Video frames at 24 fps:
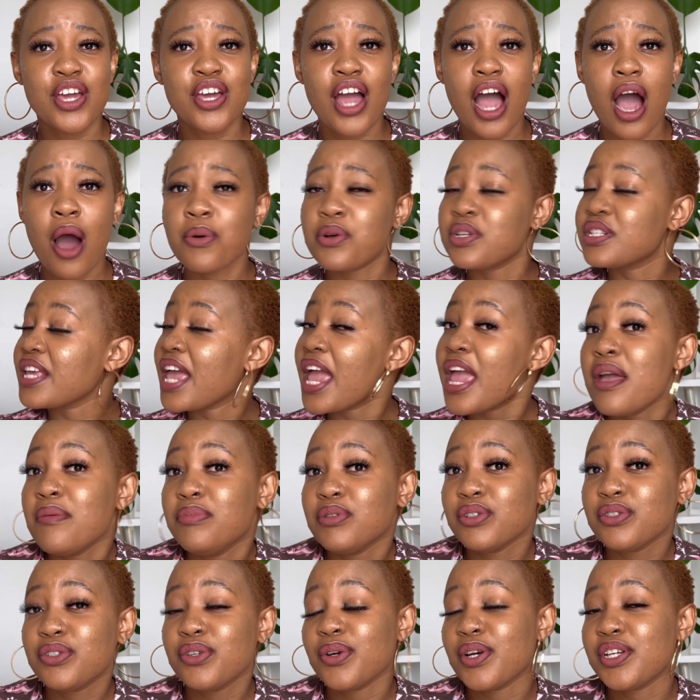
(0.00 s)
I was
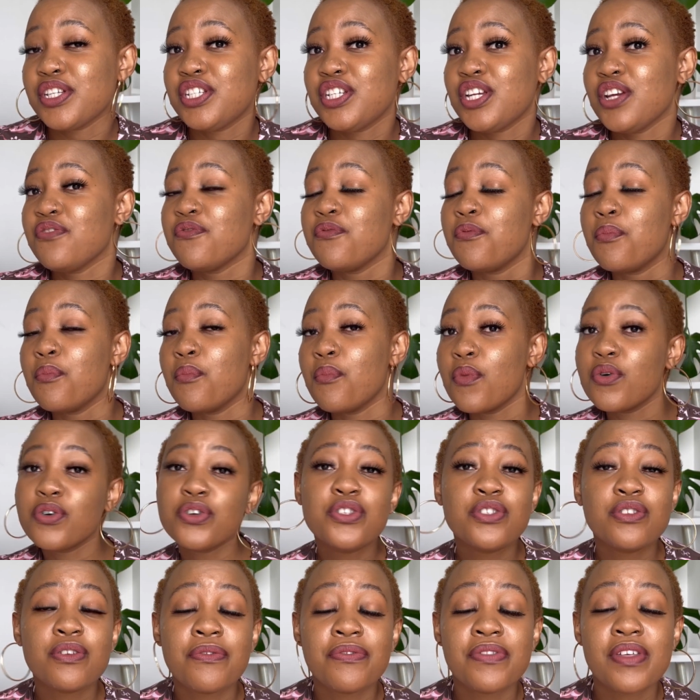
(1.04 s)
able to achieve
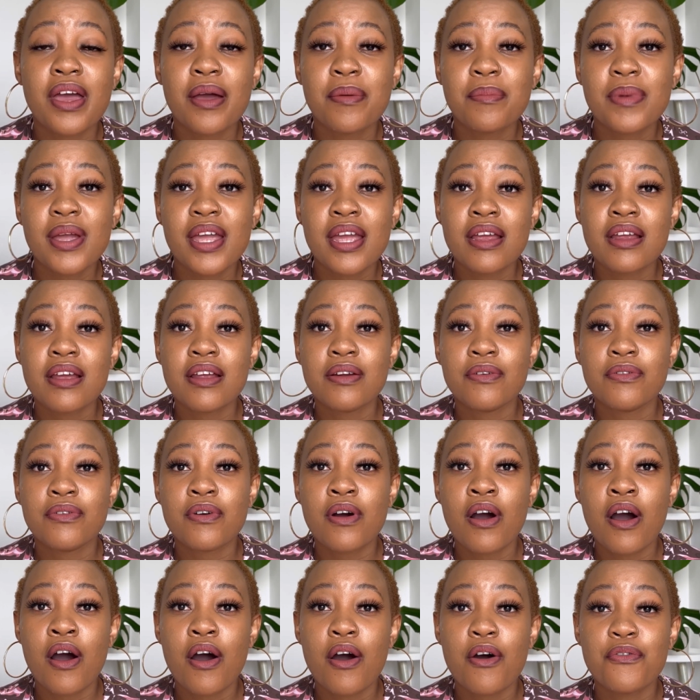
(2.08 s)
most of them in
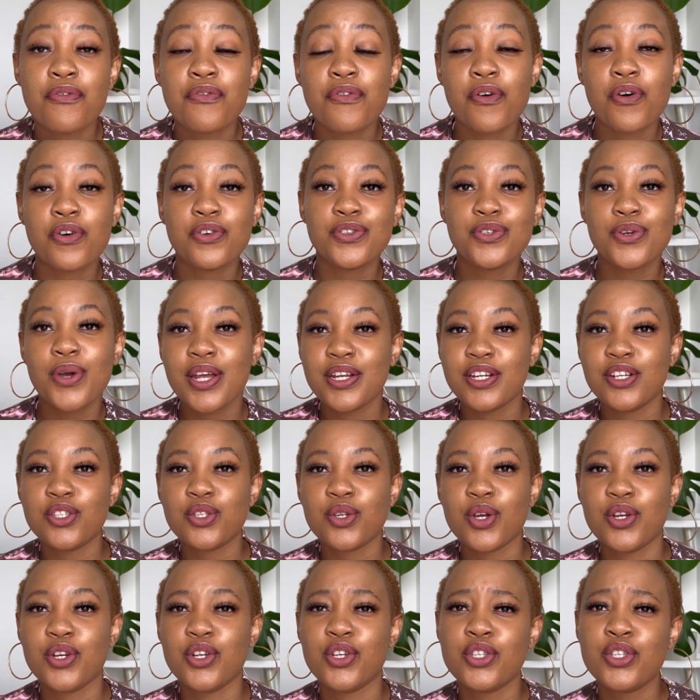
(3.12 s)
for
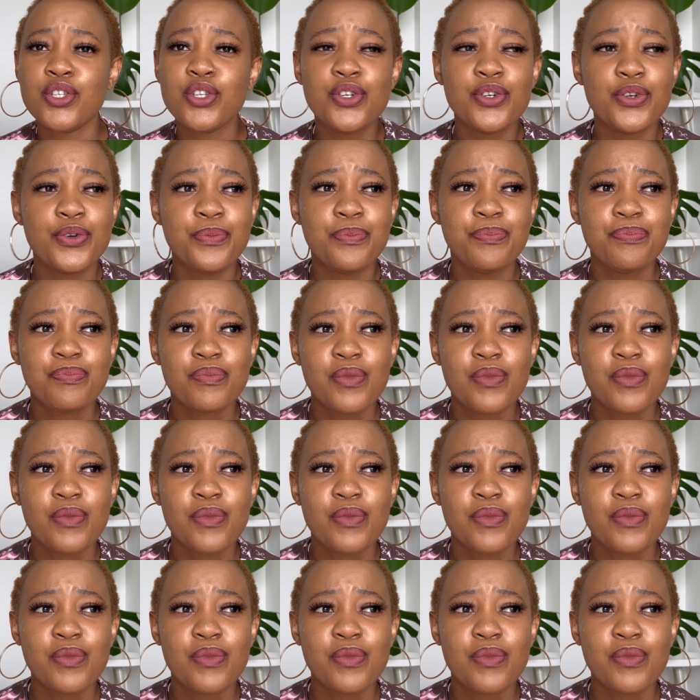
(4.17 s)
2022.